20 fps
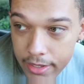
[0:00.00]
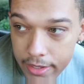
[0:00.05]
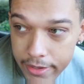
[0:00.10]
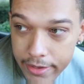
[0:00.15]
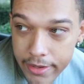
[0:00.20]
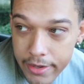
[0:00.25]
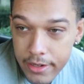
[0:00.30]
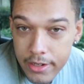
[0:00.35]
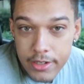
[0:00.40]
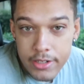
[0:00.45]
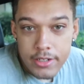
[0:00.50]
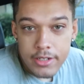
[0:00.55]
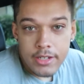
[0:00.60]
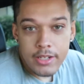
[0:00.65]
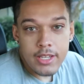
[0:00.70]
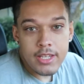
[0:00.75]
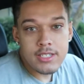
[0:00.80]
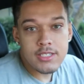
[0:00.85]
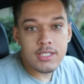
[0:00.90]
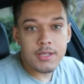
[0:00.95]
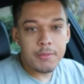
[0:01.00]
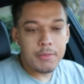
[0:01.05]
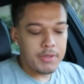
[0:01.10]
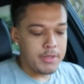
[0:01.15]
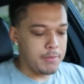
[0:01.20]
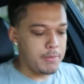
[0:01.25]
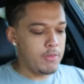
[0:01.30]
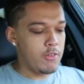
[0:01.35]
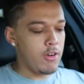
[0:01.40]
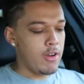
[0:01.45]
and uh, get something
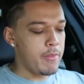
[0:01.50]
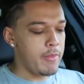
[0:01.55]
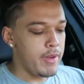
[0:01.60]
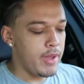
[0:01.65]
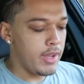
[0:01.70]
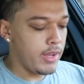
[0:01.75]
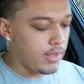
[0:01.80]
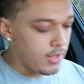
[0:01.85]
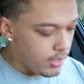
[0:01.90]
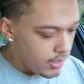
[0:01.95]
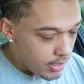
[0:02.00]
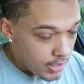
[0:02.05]
and be right back.